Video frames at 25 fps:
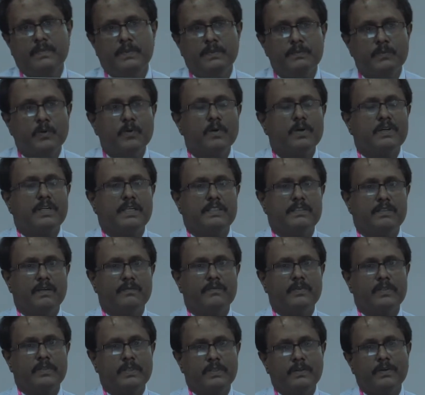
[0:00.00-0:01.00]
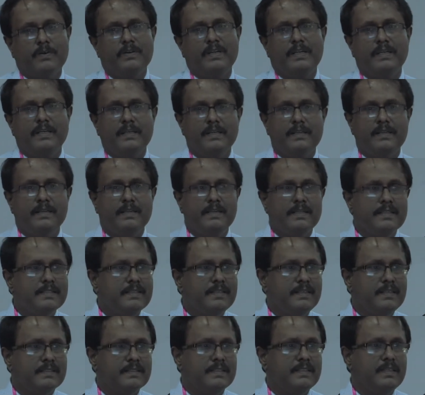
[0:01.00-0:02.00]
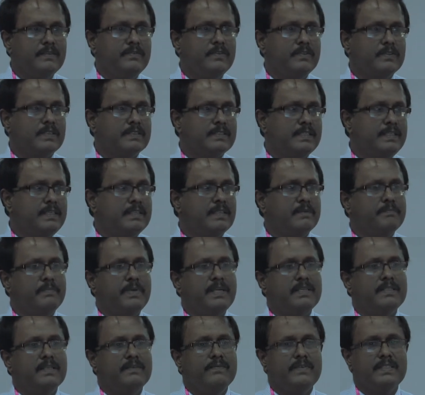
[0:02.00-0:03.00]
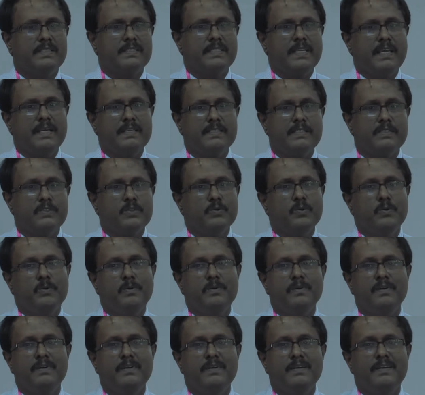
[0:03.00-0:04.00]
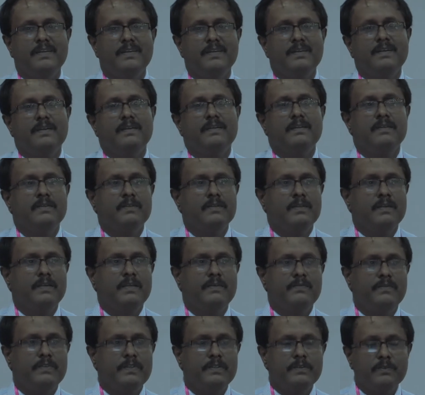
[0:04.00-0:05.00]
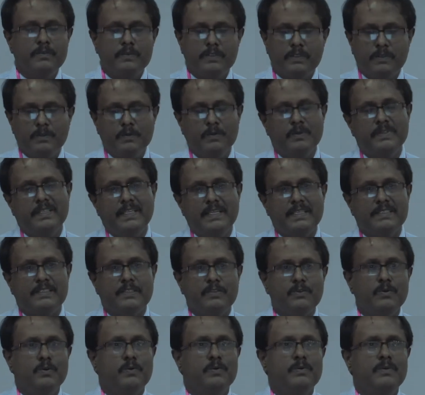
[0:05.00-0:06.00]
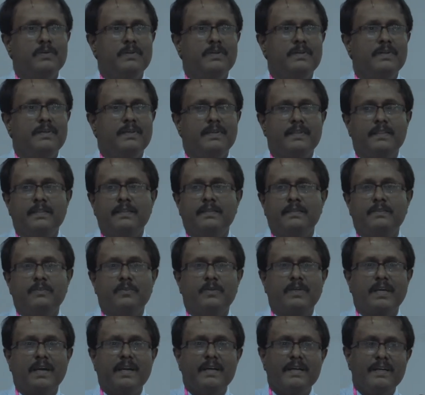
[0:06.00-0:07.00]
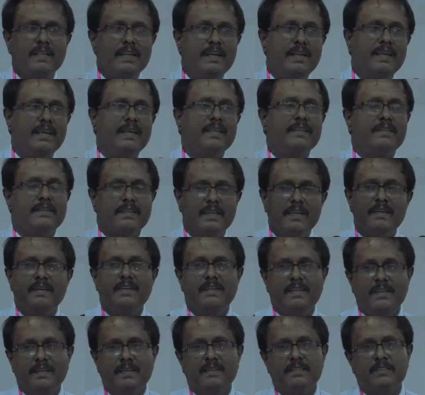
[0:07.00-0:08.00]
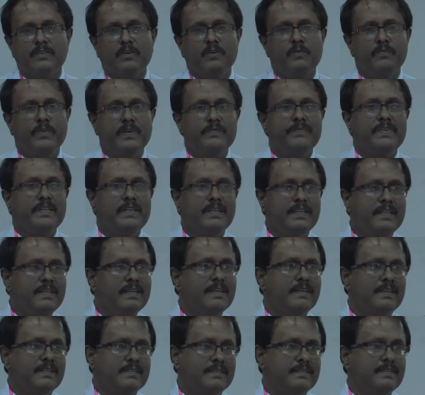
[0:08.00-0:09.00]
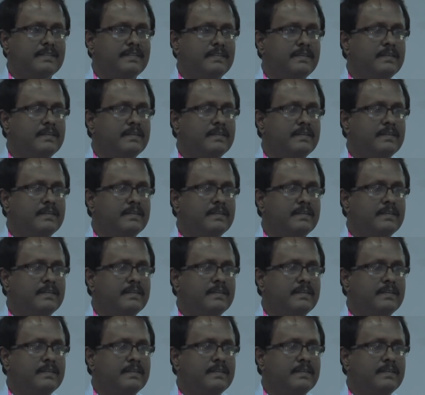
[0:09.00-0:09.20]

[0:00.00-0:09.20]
progression of chronic kidney disease. If you see the patient with stage 2, if you do these two, you can delay 10 years or 15 years